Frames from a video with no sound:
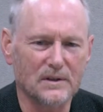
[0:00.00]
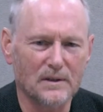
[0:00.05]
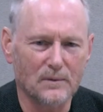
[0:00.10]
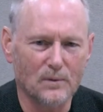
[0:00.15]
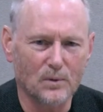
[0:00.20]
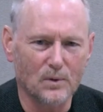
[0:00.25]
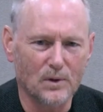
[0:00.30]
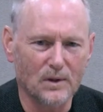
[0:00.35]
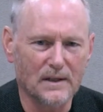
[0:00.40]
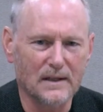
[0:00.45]

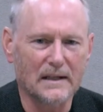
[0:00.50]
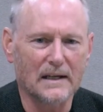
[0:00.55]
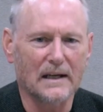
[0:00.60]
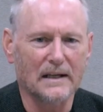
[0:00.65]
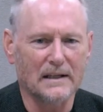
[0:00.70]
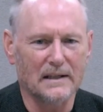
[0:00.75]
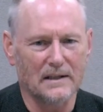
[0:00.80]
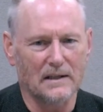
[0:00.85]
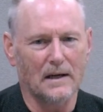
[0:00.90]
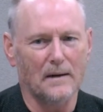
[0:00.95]

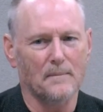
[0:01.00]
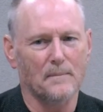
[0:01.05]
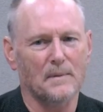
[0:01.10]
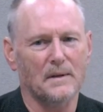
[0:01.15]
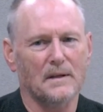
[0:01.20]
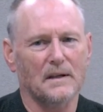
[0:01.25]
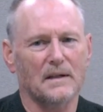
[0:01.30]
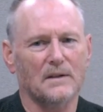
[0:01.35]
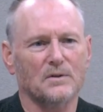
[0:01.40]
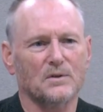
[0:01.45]
I've
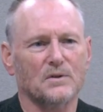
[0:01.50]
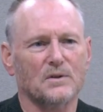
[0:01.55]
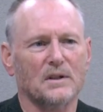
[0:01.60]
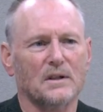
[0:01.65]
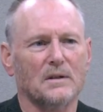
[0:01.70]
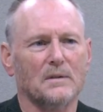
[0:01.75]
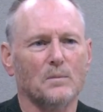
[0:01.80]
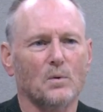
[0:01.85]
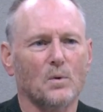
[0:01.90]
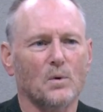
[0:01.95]
been
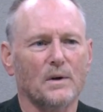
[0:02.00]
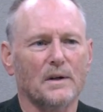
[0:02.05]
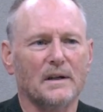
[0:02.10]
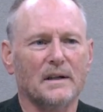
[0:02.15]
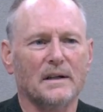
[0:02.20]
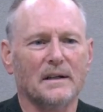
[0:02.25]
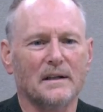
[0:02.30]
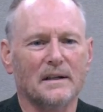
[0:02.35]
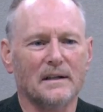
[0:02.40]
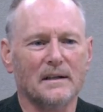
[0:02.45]
interested more
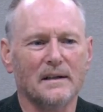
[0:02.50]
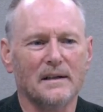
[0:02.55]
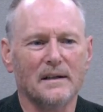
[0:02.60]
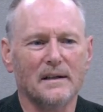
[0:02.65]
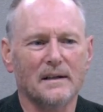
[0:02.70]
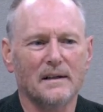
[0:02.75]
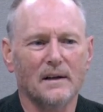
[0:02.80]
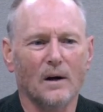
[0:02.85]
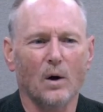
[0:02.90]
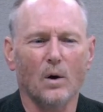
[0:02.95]
in
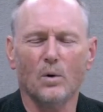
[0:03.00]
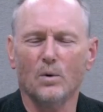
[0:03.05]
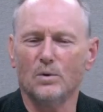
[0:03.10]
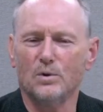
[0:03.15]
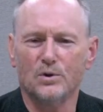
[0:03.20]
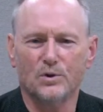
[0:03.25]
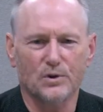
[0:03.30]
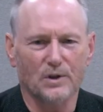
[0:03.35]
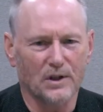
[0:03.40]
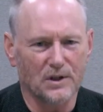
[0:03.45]

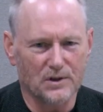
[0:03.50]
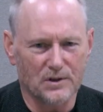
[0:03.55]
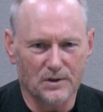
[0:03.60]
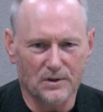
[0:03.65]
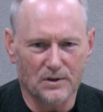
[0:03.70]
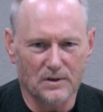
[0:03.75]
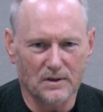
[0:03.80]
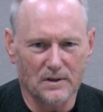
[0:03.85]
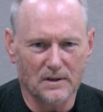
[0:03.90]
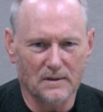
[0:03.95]
old
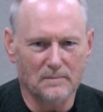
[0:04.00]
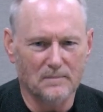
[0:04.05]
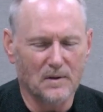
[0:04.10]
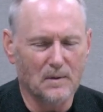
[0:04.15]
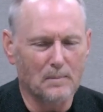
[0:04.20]
structures, the